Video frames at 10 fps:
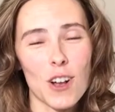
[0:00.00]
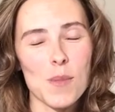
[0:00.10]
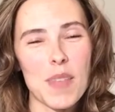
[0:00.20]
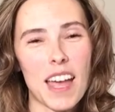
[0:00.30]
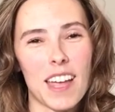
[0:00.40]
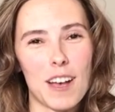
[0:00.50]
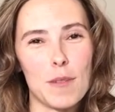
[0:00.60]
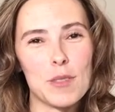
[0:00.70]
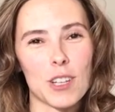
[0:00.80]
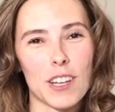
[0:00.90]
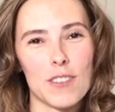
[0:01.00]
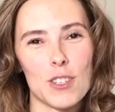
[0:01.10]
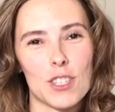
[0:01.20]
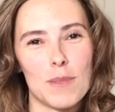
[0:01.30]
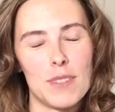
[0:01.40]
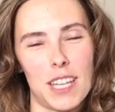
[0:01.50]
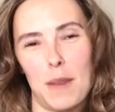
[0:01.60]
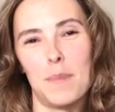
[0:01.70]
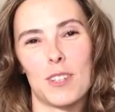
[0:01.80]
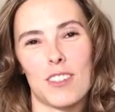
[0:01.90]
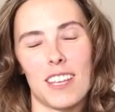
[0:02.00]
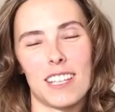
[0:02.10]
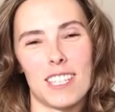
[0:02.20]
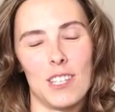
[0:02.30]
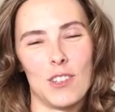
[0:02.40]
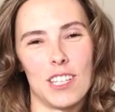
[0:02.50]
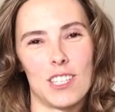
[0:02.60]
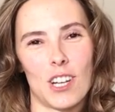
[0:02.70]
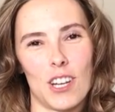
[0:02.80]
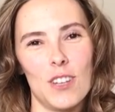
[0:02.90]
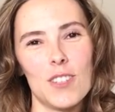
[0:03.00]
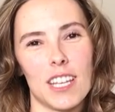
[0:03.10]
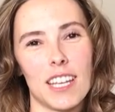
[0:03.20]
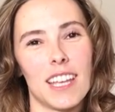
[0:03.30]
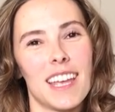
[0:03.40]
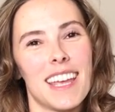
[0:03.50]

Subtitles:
Hope that helps or gives you some tips or things that you can start using.